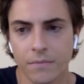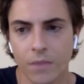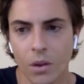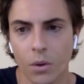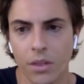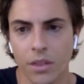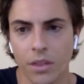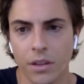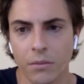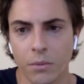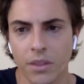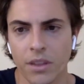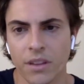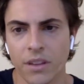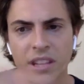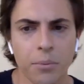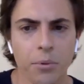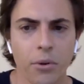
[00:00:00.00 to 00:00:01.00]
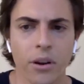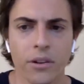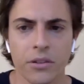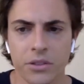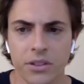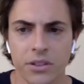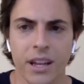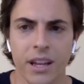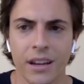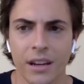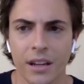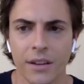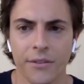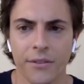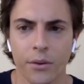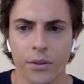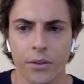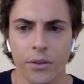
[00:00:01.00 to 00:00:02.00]
with a deeper understanding
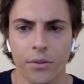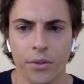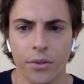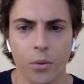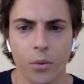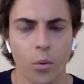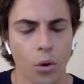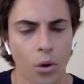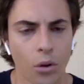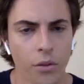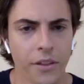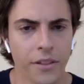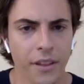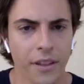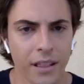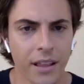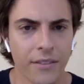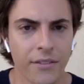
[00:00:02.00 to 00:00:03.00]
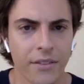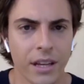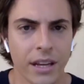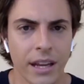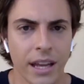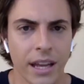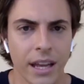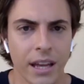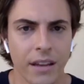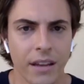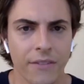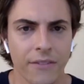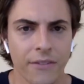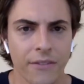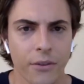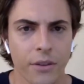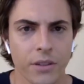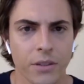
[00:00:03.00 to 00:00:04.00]
for the world that they live in and
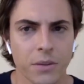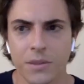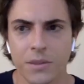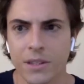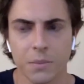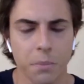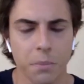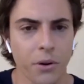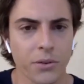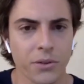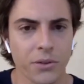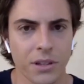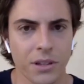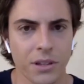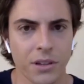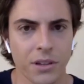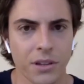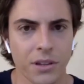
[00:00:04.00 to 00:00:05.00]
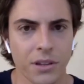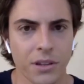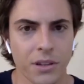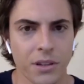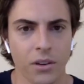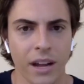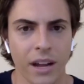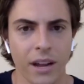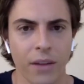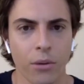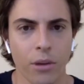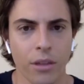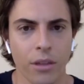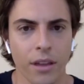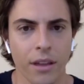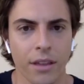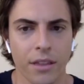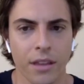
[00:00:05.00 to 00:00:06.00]
for this person who she shared a night
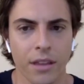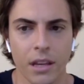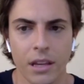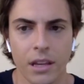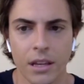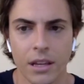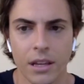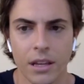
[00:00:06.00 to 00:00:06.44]
with, I think